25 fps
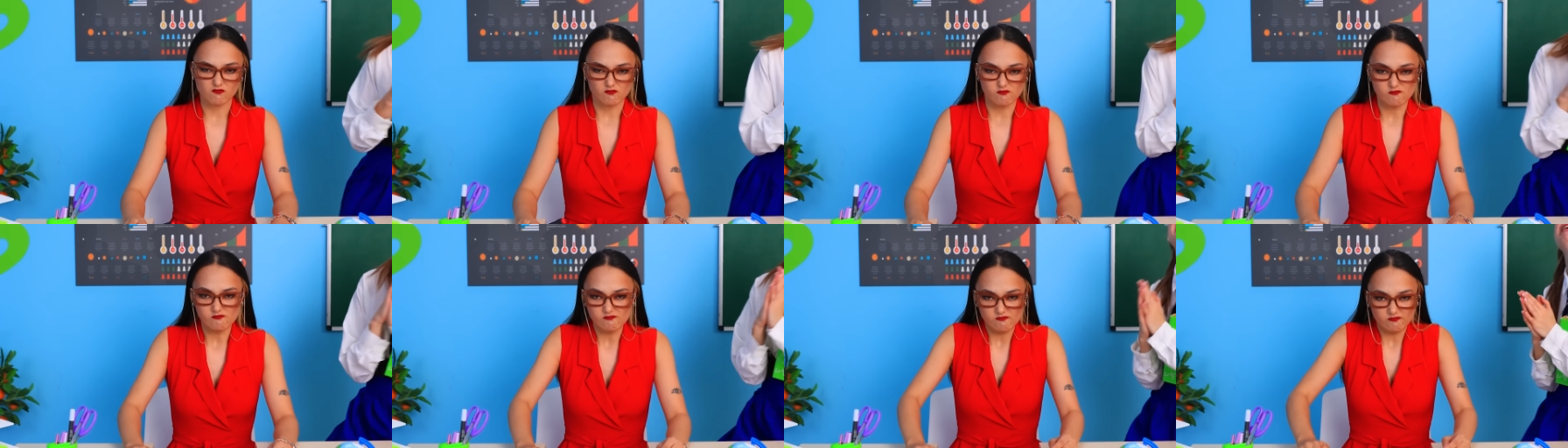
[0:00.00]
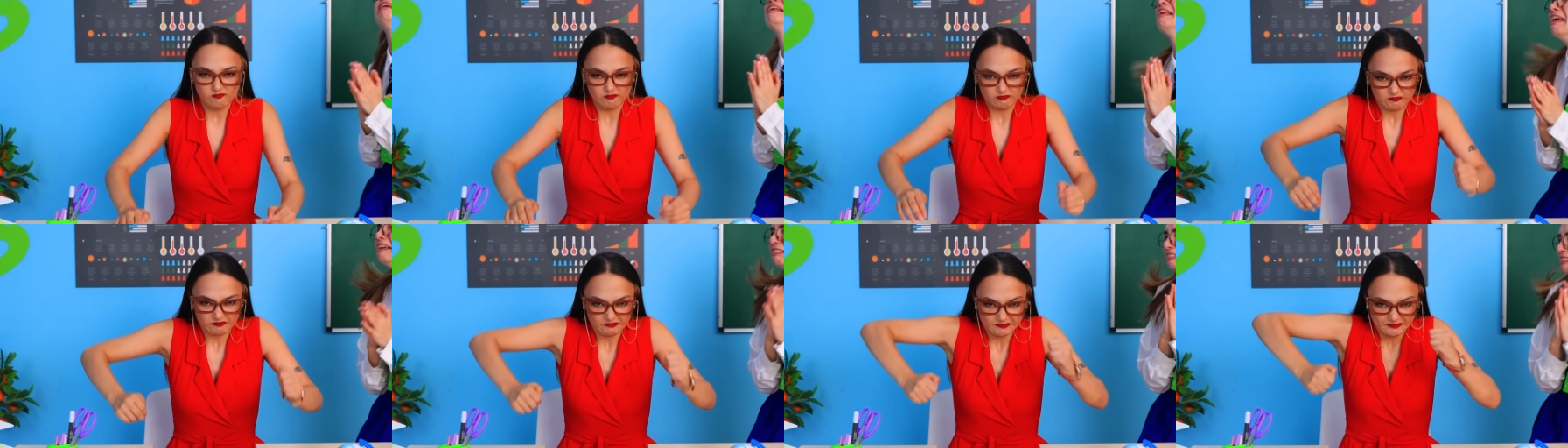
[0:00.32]
She
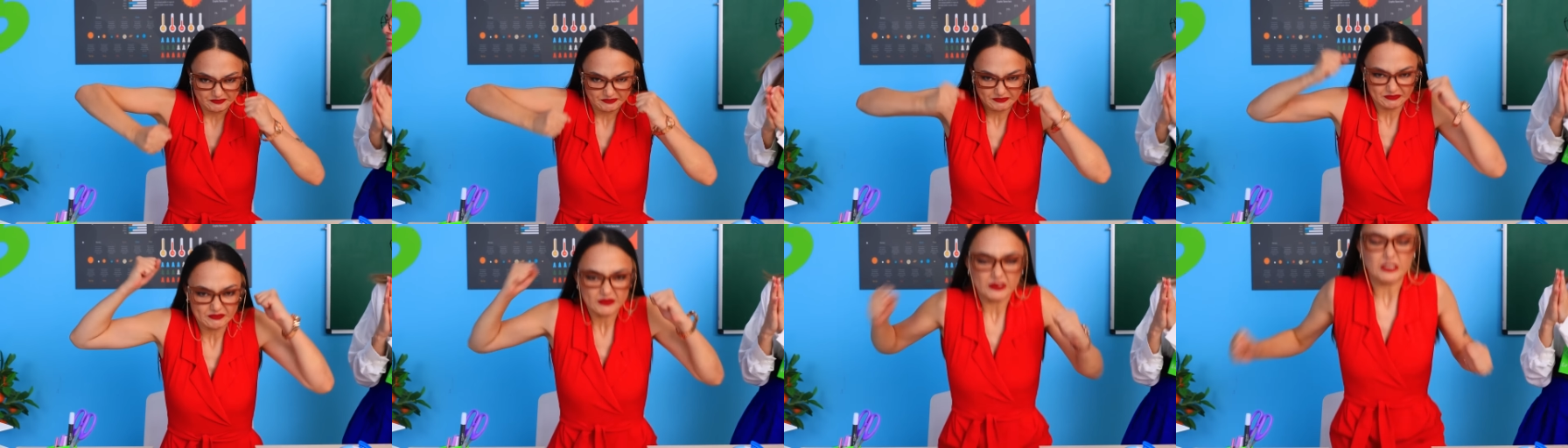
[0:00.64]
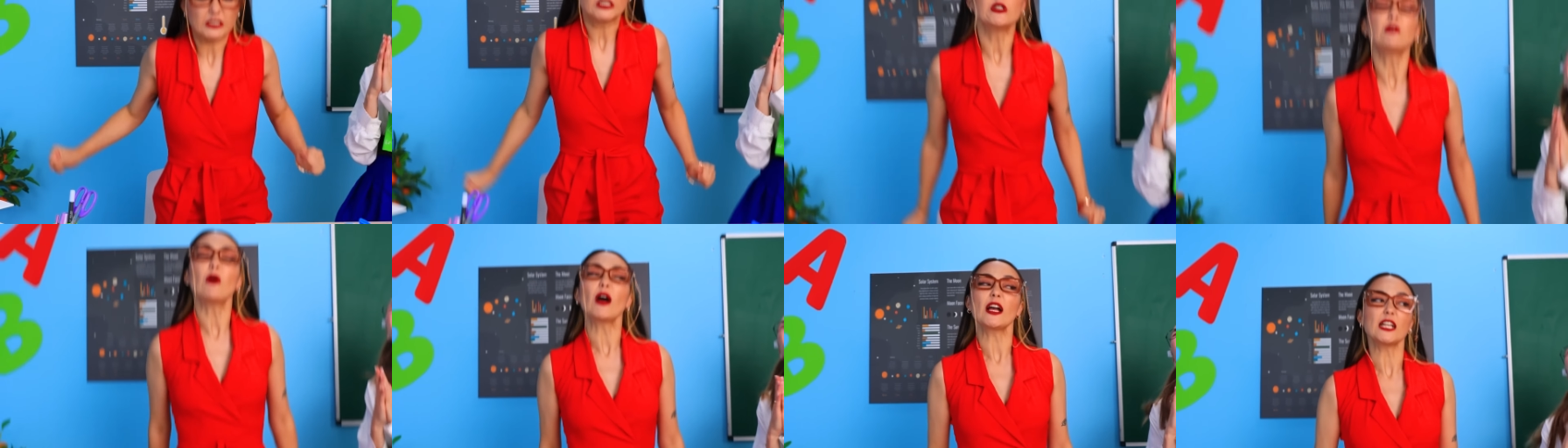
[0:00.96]
yelled at
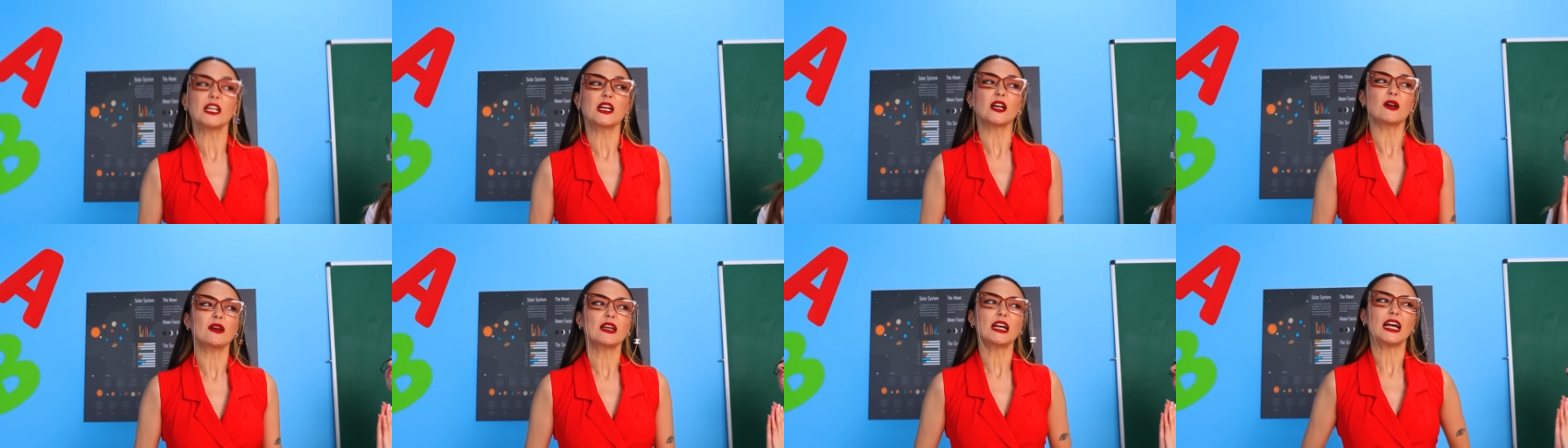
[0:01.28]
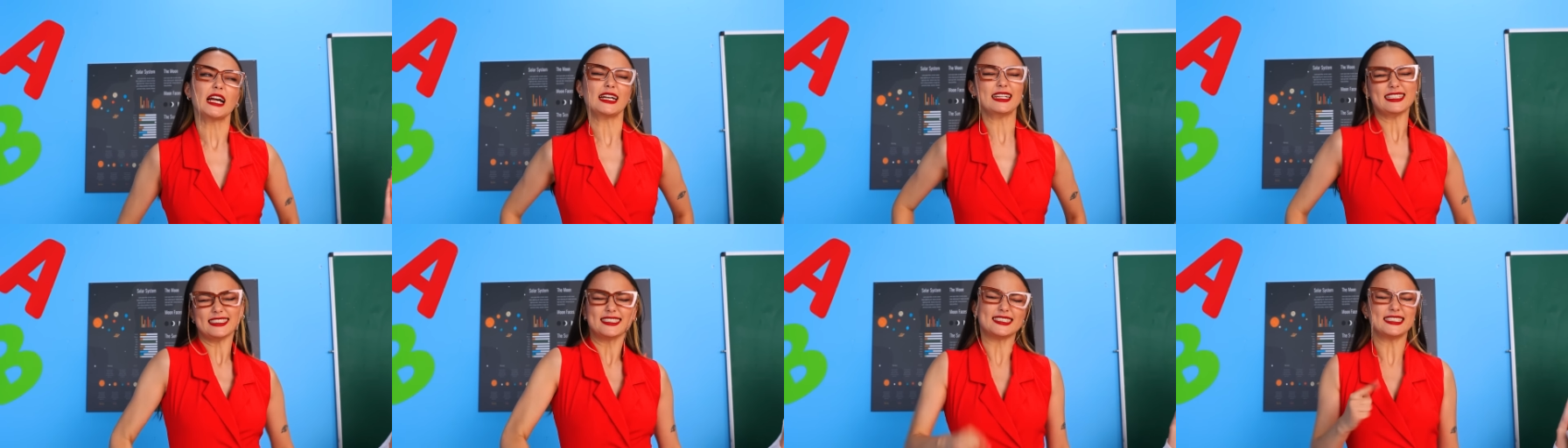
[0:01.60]
you and told you
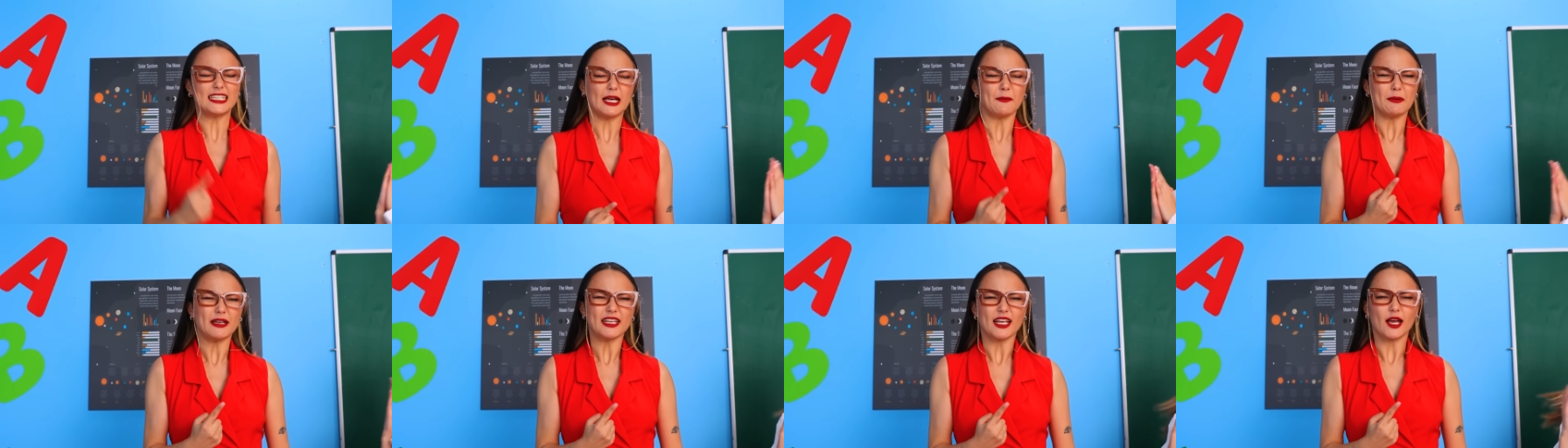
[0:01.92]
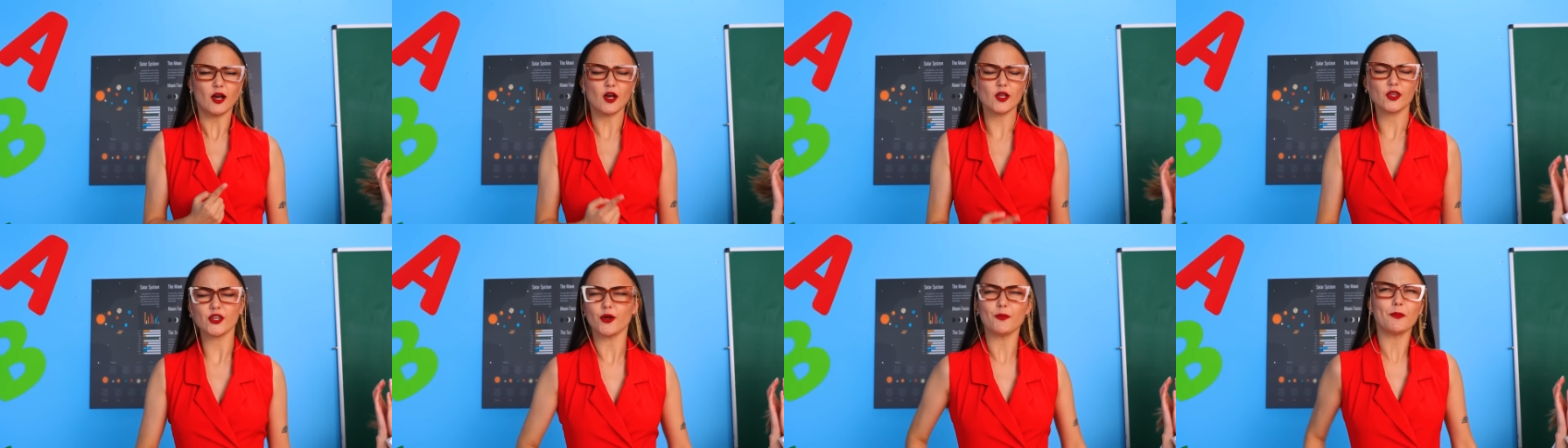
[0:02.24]
to get
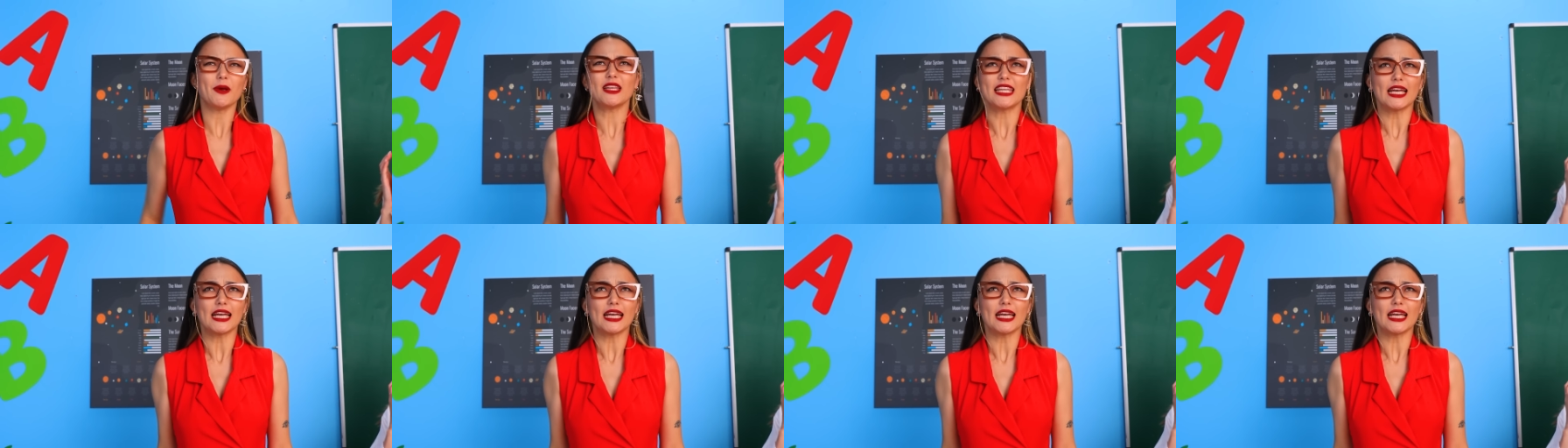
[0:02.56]
out.